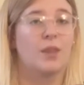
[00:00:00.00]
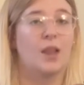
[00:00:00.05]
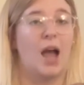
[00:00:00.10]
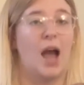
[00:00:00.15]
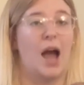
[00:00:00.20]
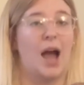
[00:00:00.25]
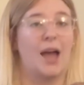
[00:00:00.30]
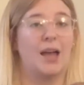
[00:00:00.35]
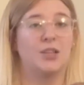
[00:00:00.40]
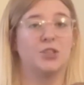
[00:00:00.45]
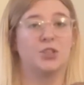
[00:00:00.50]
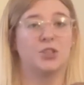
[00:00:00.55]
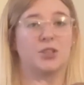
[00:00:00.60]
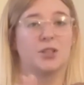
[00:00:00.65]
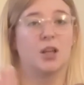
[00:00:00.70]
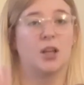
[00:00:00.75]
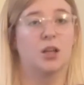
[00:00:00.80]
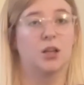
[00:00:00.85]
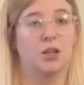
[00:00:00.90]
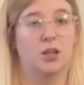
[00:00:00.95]
I just
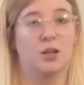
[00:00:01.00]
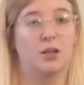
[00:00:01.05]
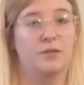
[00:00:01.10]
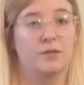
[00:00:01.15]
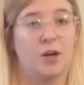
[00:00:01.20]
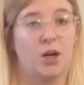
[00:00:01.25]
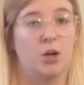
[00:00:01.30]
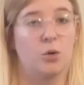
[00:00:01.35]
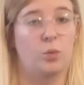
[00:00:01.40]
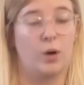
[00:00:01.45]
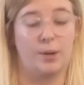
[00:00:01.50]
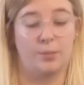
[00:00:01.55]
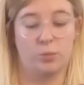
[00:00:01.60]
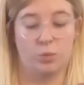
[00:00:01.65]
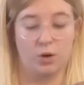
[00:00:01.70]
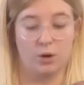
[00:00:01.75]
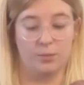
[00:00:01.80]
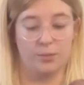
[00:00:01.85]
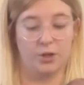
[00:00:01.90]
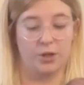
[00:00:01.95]
love our wipe
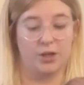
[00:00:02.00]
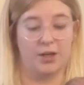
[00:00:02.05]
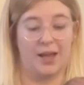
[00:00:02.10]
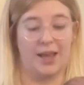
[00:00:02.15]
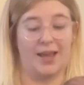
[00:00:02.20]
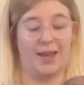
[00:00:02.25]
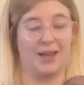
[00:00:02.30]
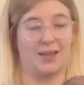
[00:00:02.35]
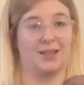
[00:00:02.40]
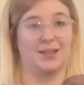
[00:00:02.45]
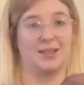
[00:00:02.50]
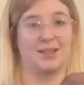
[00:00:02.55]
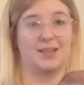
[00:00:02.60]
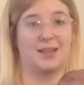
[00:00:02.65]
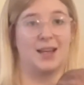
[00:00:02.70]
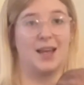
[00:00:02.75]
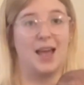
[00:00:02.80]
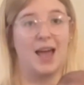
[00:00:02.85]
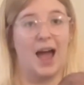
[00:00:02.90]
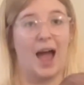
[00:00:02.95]
warmer, and
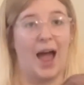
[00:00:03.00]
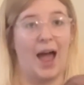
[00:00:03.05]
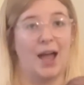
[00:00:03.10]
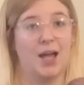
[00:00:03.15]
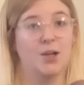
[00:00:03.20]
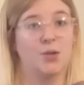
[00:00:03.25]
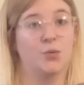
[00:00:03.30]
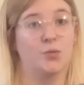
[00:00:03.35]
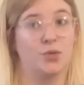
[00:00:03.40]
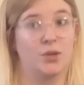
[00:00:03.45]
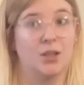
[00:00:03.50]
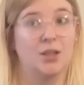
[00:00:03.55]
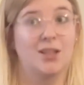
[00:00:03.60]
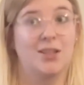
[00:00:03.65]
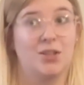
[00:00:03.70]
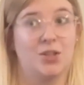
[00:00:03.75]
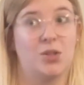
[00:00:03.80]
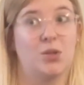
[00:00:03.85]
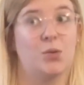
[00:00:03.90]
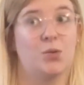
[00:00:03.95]
I really
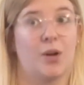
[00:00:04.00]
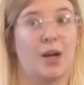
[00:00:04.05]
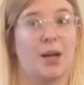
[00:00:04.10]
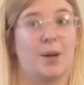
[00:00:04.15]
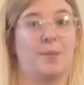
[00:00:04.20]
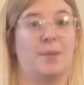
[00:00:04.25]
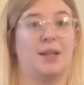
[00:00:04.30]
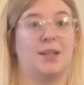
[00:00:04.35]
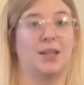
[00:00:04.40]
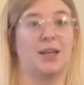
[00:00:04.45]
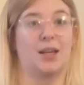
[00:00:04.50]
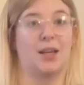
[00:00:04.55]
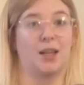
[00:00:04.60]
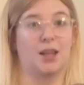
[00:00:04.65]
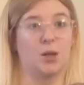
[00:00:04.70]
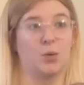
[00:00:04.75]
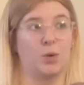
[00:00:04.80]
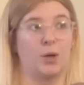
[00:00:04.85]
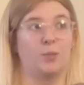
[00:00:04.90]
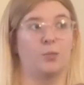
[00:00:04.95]
do recommend getting
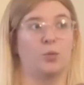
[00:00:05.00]
the wipe